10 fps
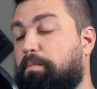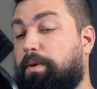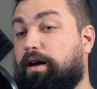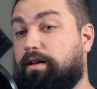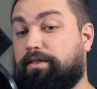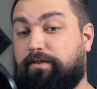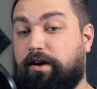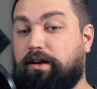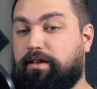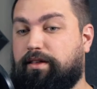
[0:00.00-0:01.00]
but at the
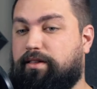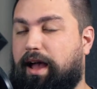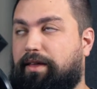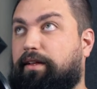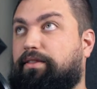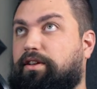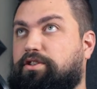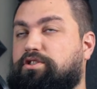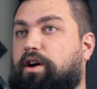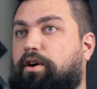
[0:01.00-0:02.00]
very least, I think this
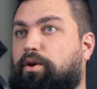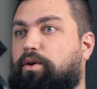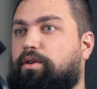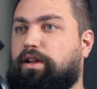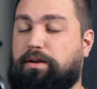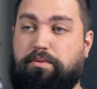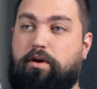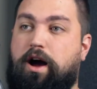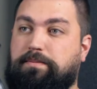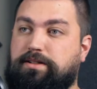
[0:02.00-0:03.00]
show can
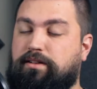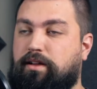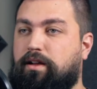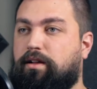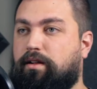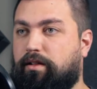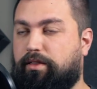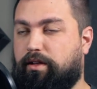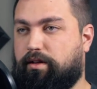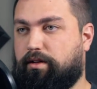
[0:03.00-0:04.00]
prompt
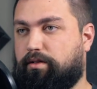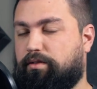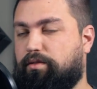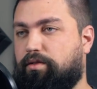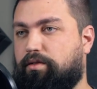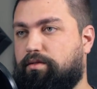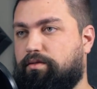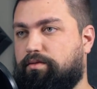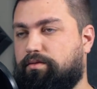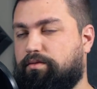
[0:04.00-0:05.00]
the
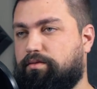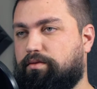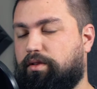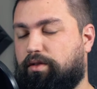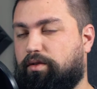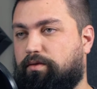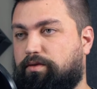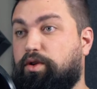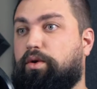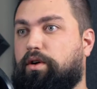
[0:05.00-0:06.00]

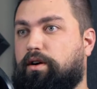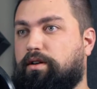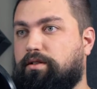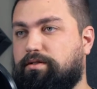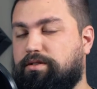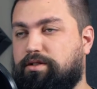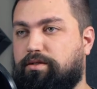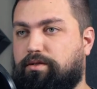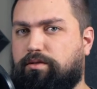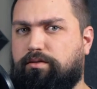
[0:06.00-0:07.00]
viewer
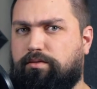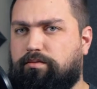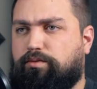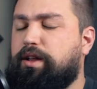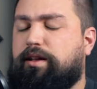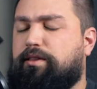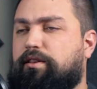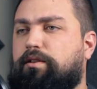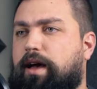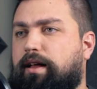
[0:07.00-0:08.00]
to
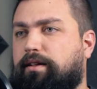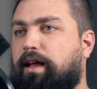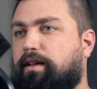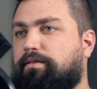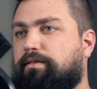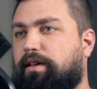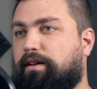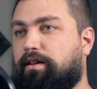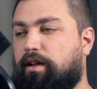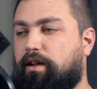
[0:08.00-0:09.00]
reconsider that again.
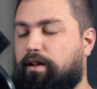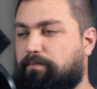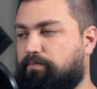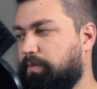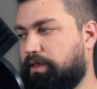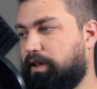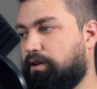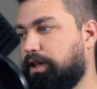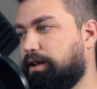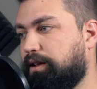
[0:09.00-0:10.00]
Like they're
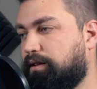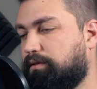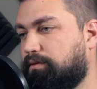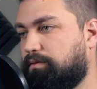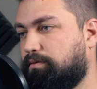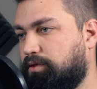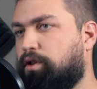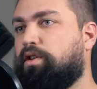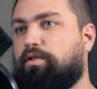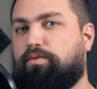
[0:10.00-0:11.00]
eating.
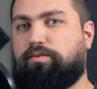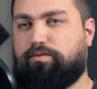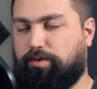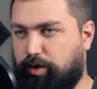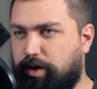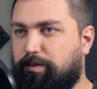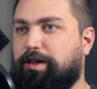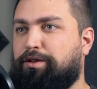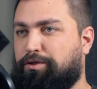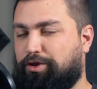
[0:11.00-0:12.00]
When you eat
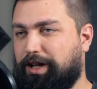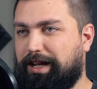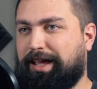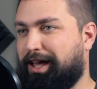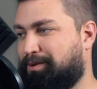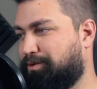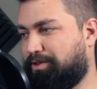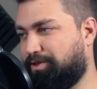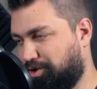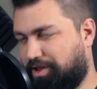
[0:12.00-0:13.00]
meat, you're eating animals.
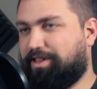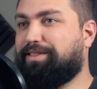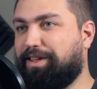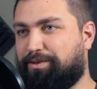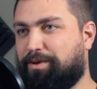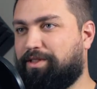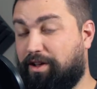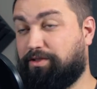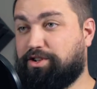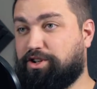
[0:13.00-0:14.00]
They're just like these ones
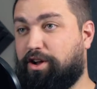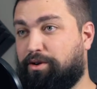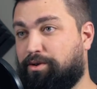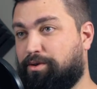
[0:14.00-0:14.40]
on this show.